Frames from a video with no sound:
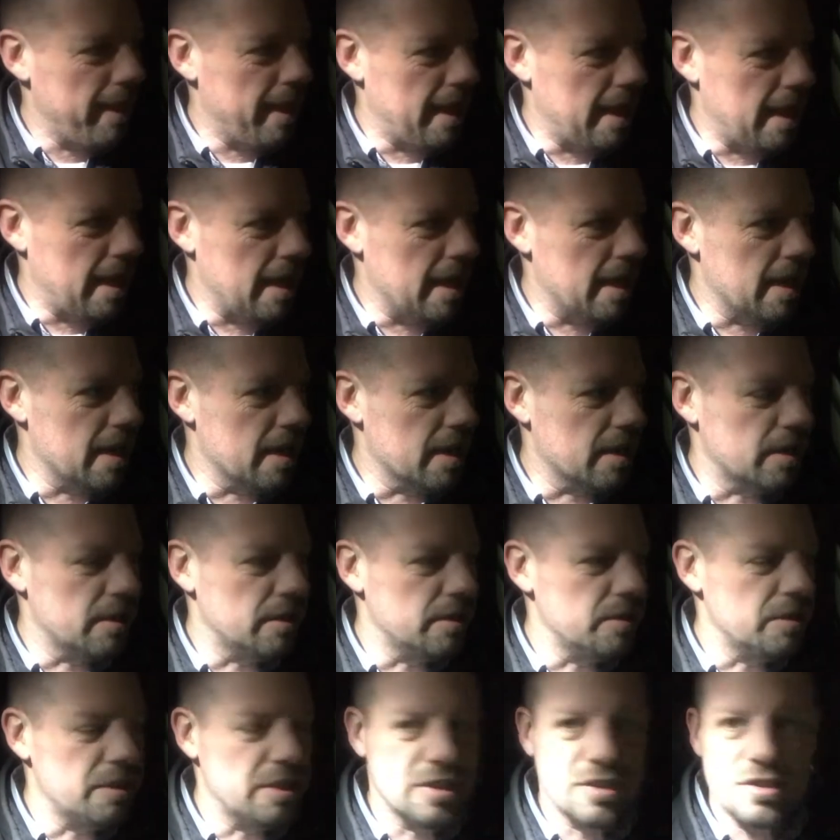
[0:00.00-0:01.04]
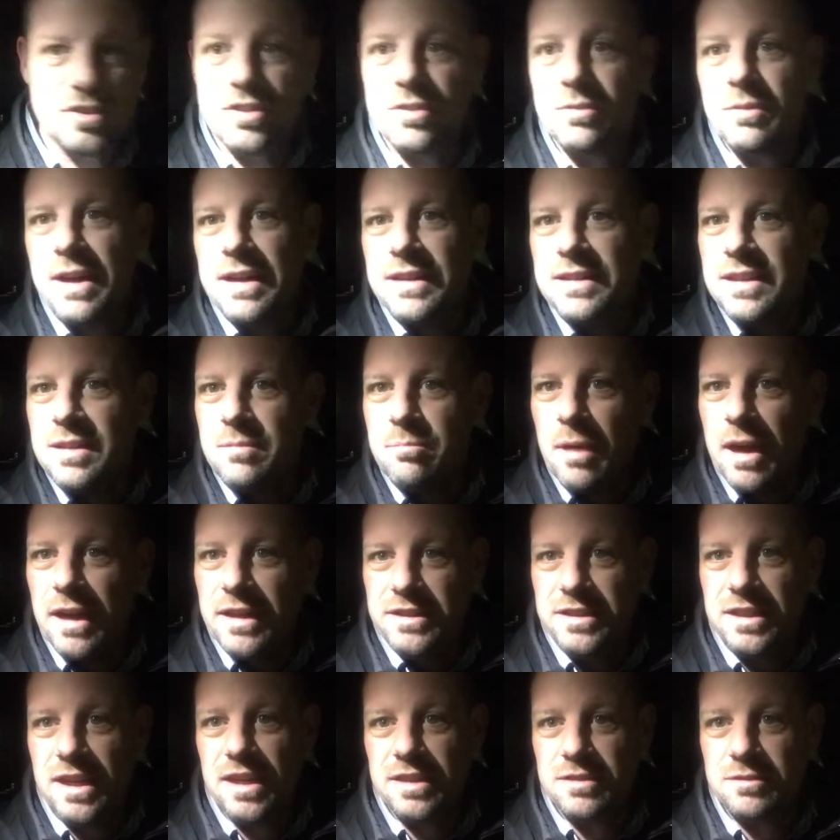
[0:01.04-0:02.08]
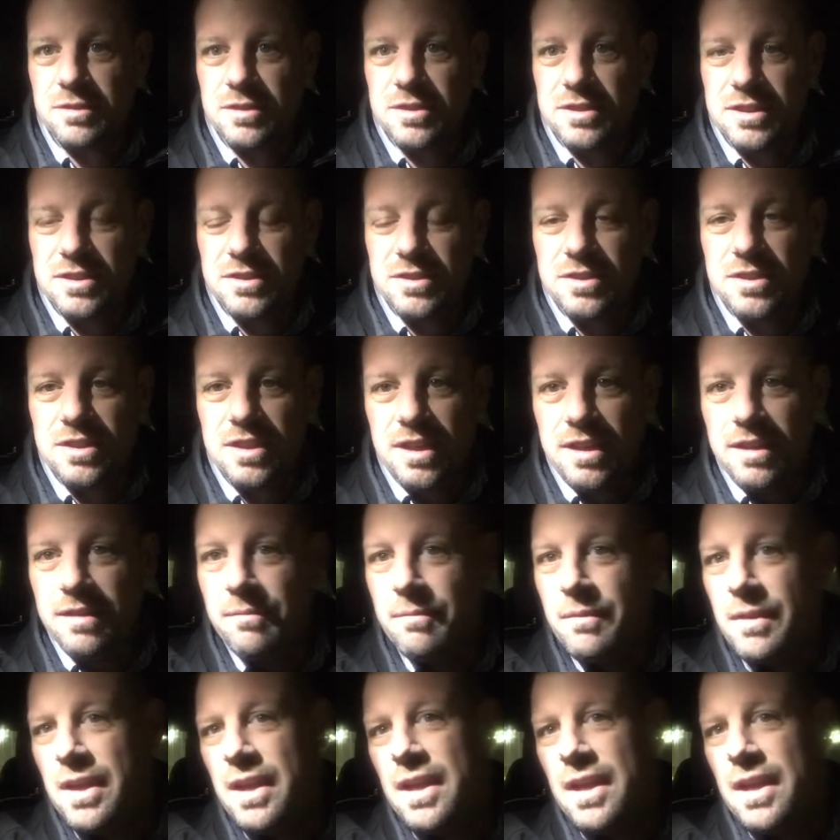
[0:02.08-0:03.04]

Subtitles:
and is directed by John Krasinski.